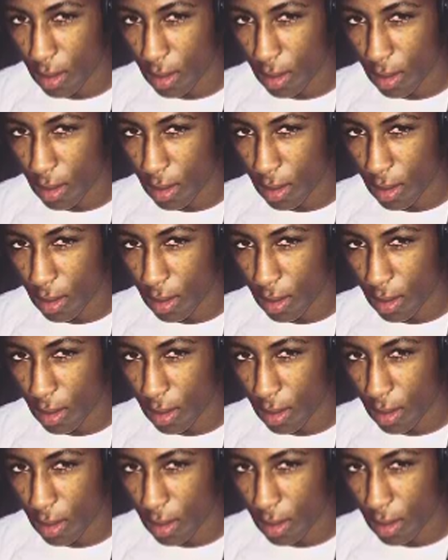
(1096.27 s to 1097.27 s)

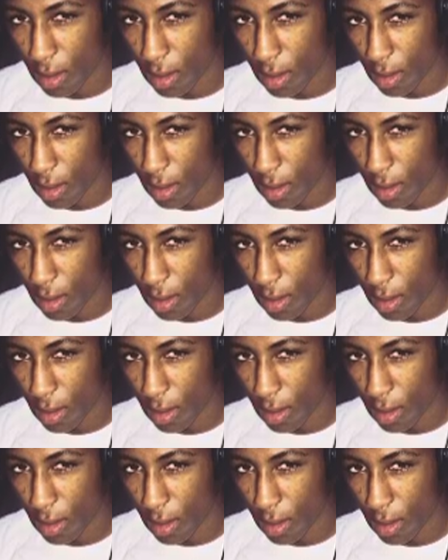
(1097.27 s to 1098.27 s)

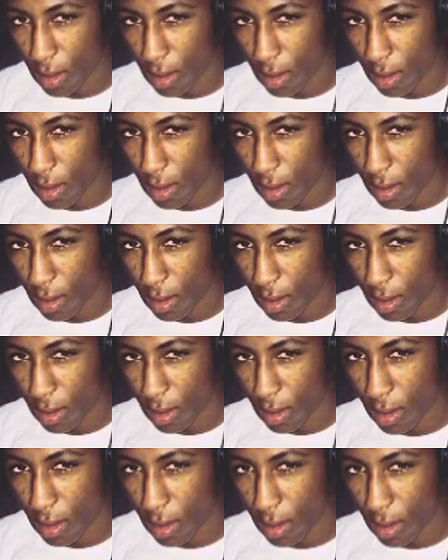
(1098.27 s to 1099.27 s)

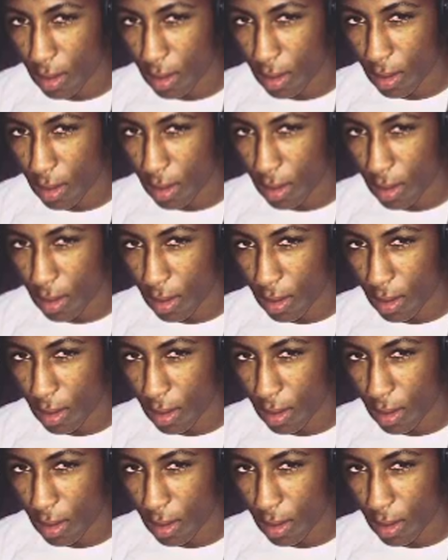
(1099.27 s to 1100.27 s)

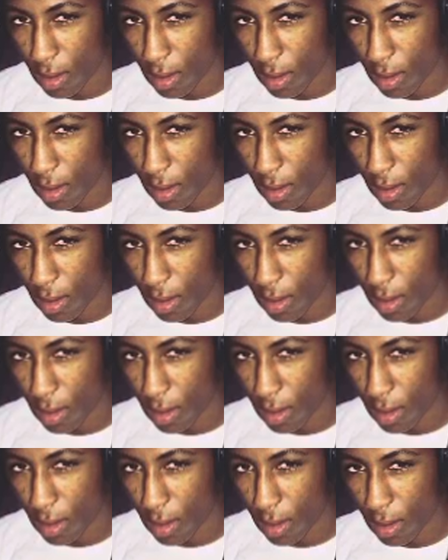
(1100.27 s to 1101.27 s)

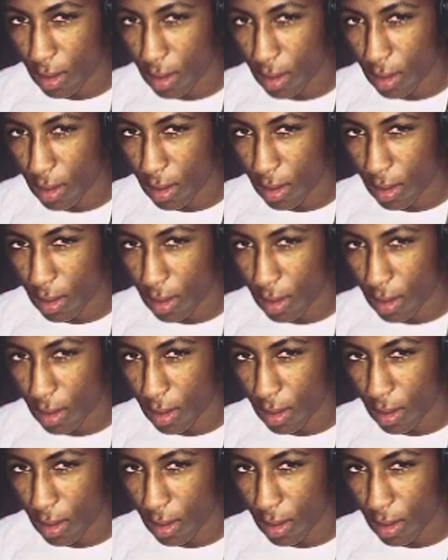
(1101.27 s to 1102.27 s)

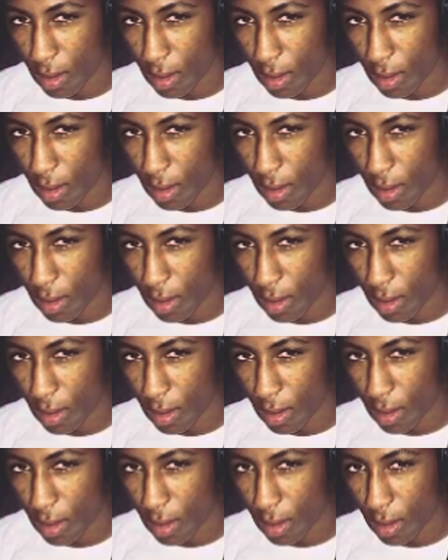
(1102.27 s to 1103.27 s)

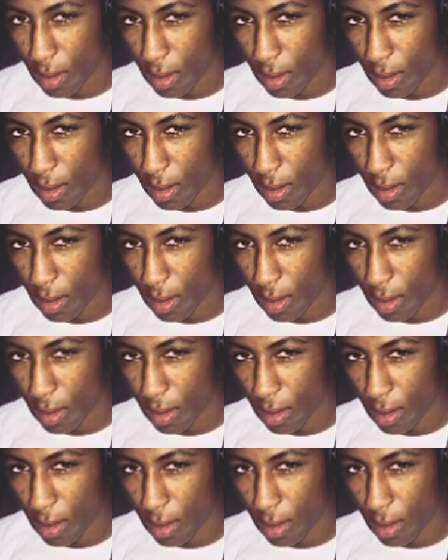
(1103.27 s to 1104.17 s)
(silent)